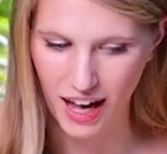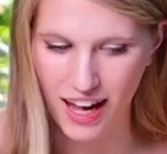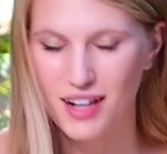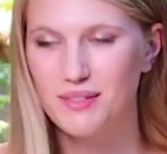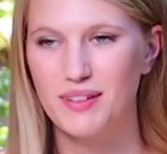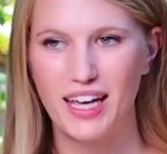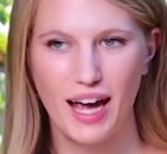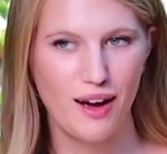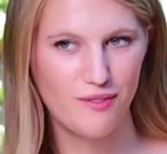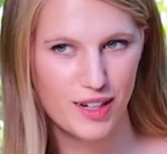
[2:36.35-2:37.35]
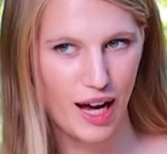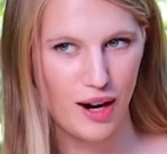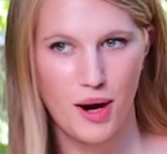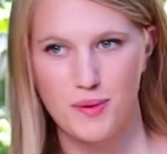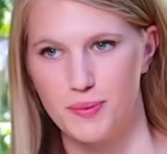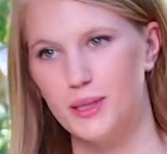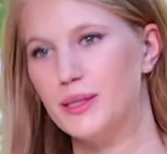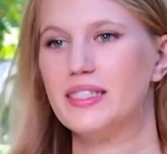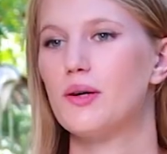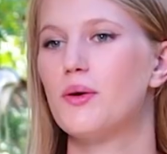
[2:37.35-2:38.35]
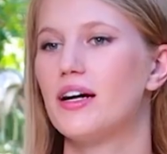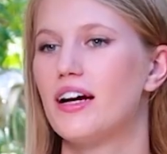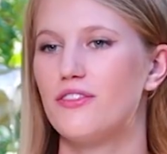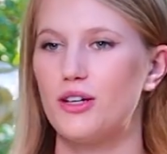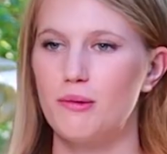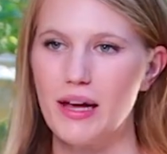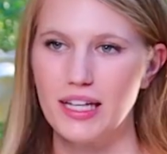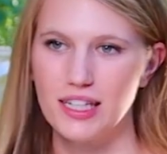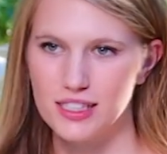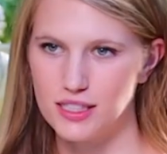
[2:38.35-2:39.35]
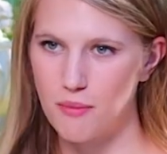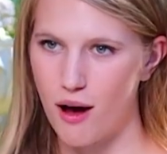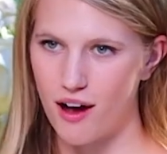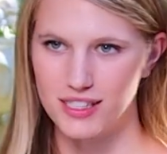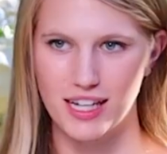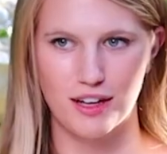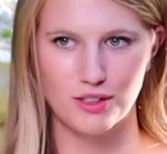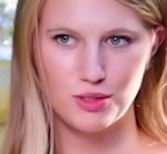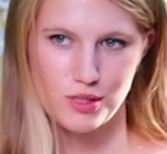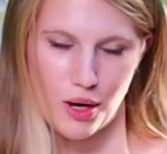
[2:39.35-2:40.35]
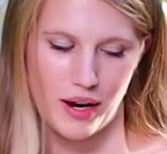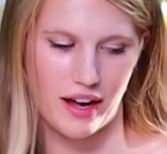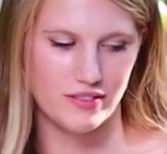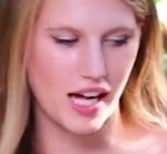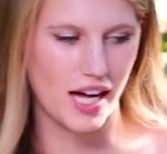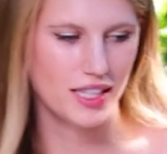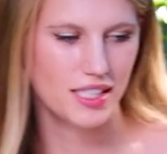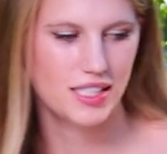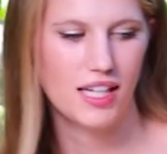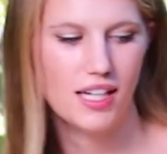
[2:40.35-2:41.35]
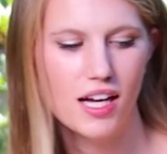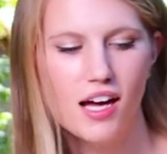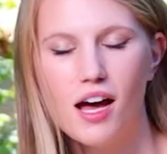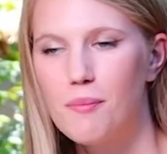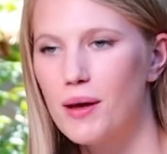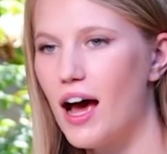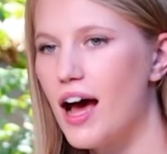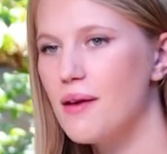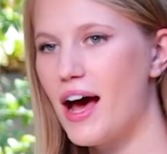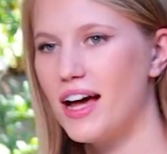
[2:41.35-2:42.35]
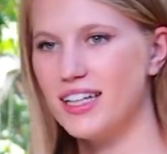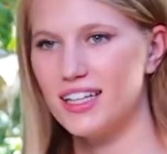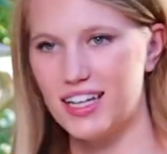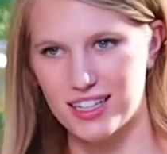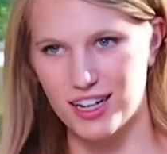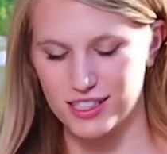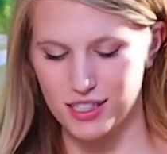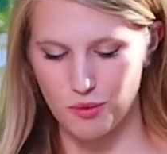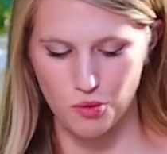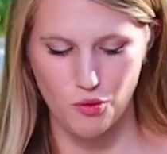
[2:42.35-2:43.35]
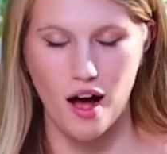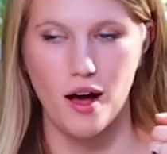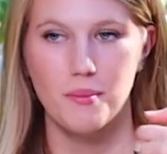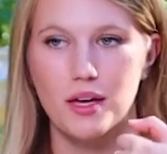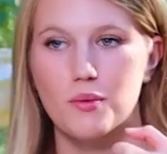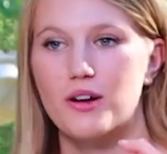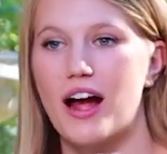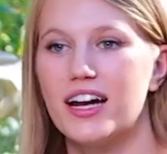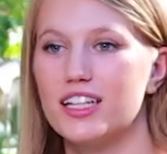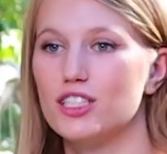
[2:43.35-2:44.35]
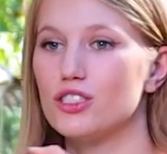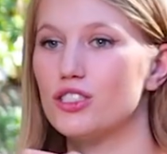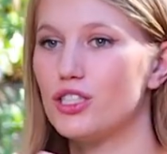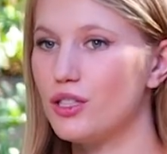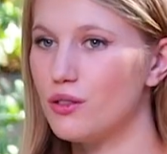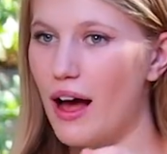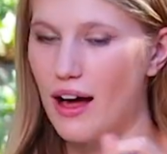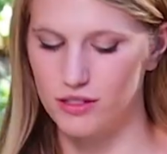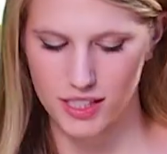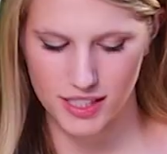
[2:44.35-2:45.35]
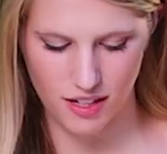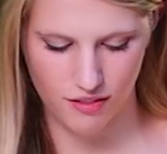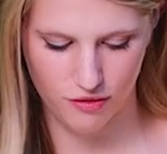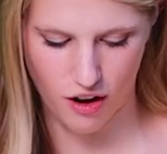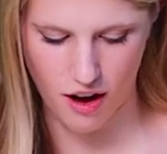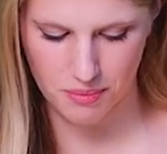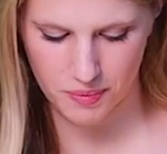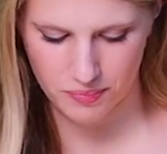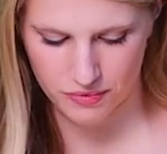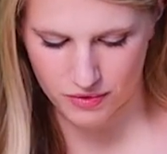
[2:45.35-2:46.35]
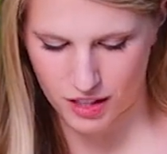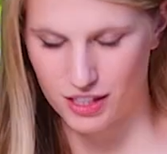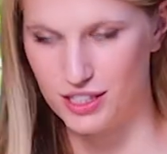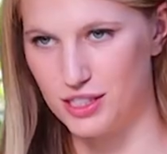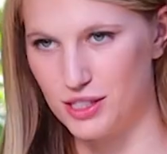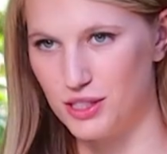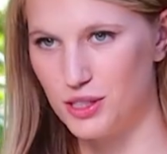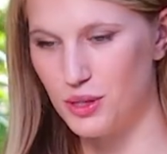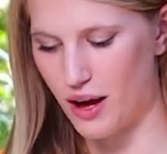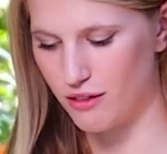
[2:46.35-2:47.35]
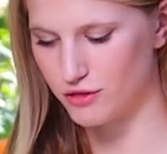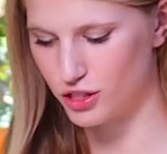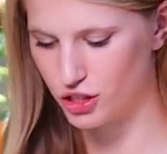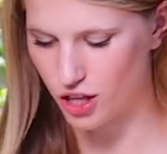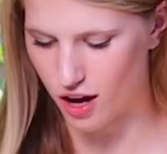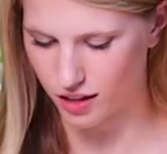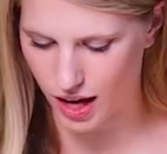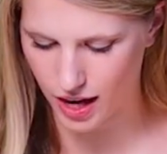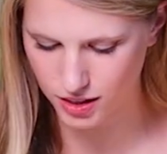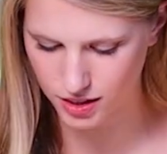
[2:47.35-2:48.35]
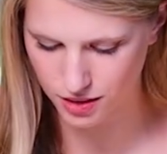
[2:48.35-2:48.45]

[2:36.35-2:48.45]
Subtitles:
And we can't forget our booze, or if you're making this a mocktail, you don't have to add this in, but I'm adding in some rum, and we're adding in 2 ounces of rum. This is a 2-ounce shot glass.